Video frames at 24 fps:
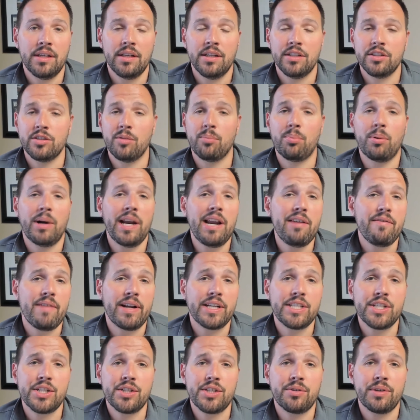So, Brand
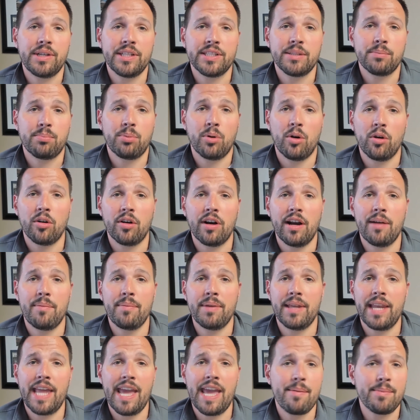Registry is a program
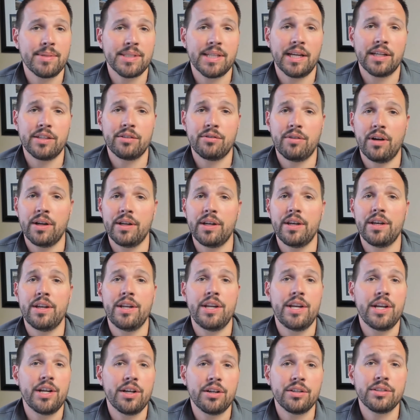that Amazon created
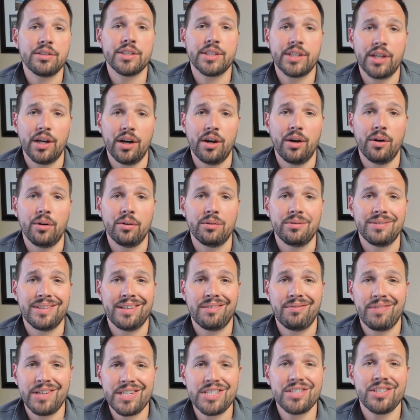years ago,
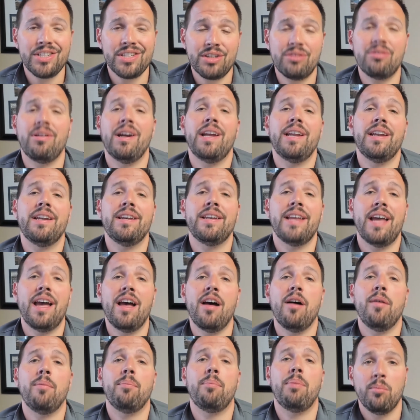originally created to
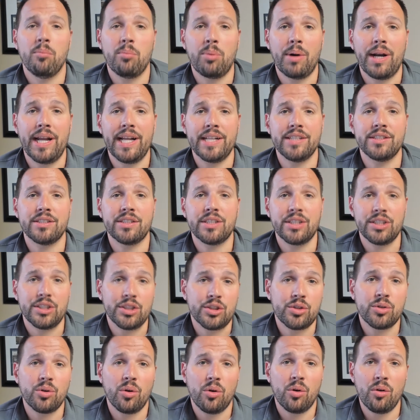help brands
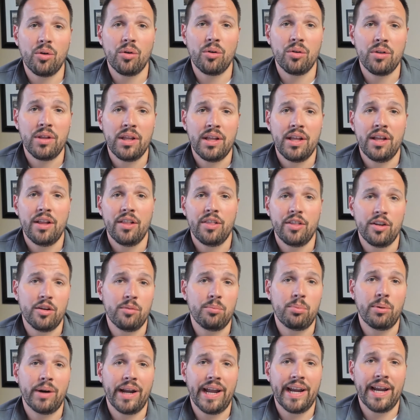control their
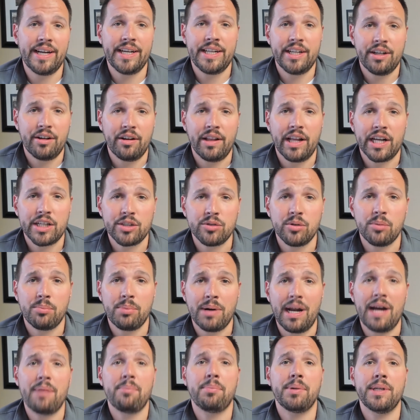brand and intellectual
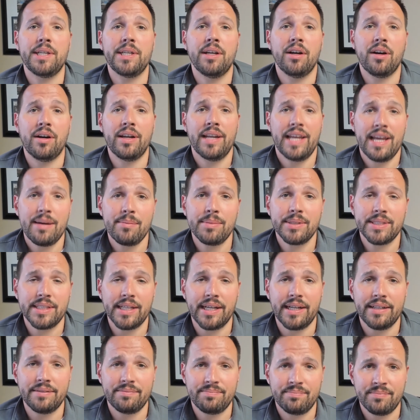property on
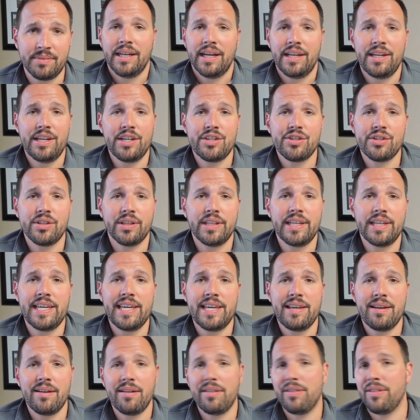Amazon.
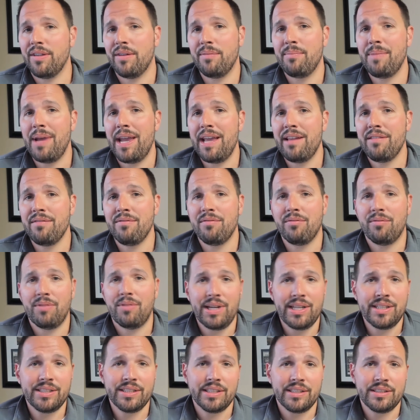Initially, the main
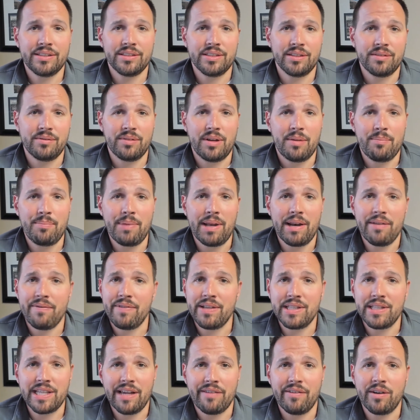reasons and
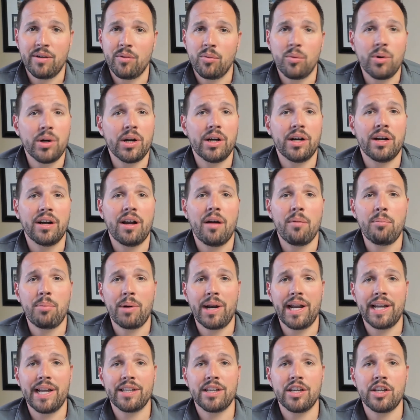benefits of it were a
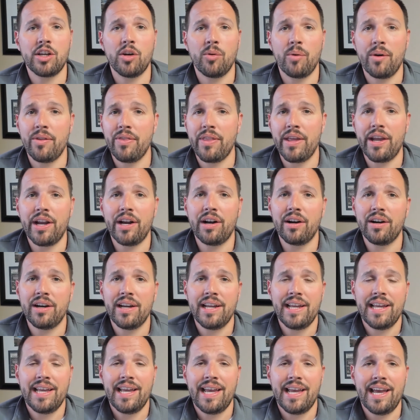brand could go in there
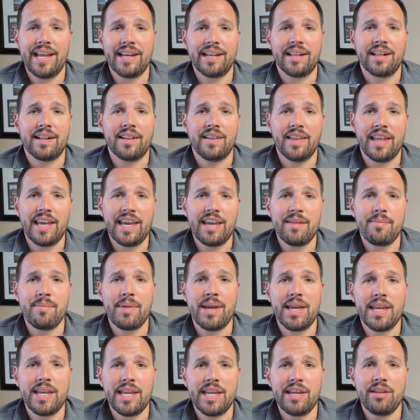and claim
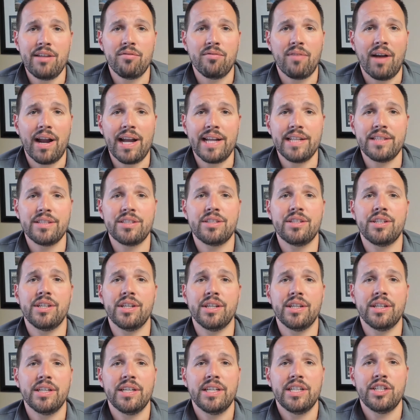any rights
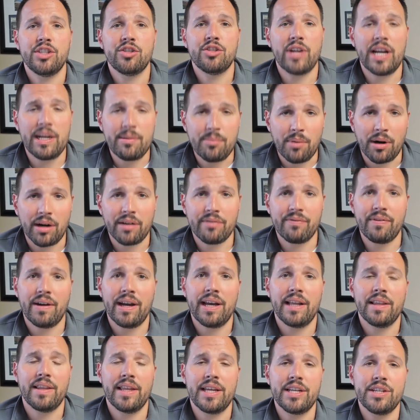to trademark
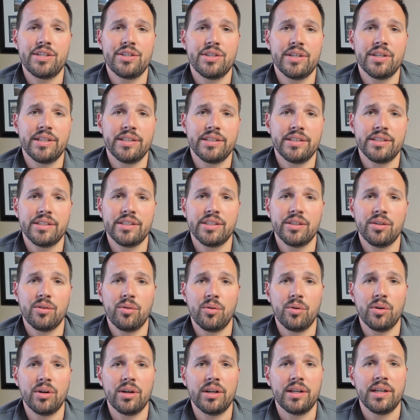violations
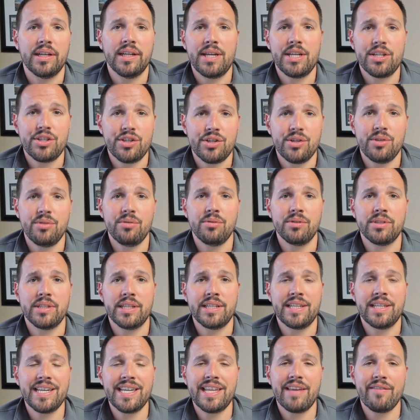or issues. It
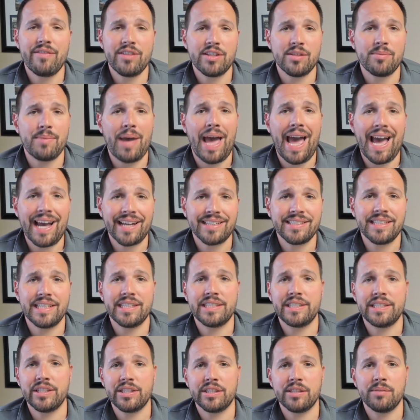did give us some access
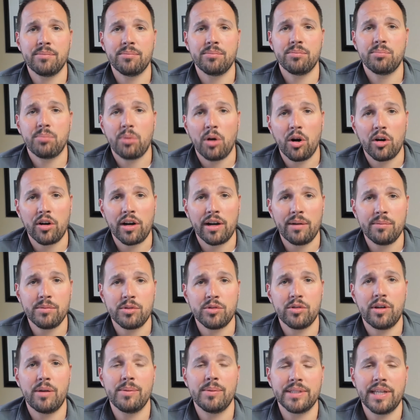to some programs
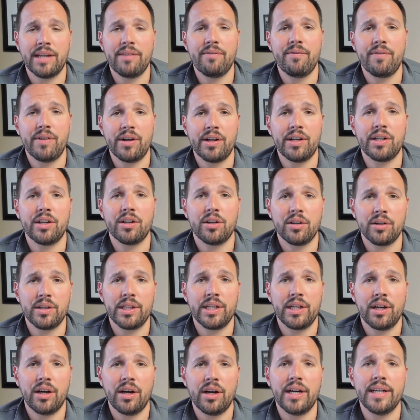from Amazon very
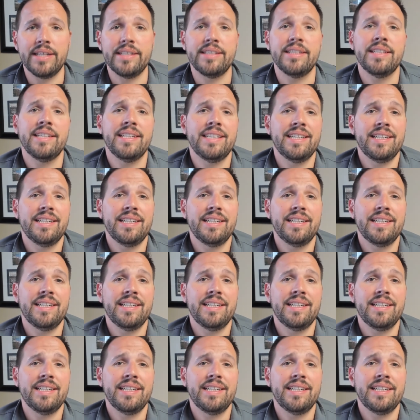early on.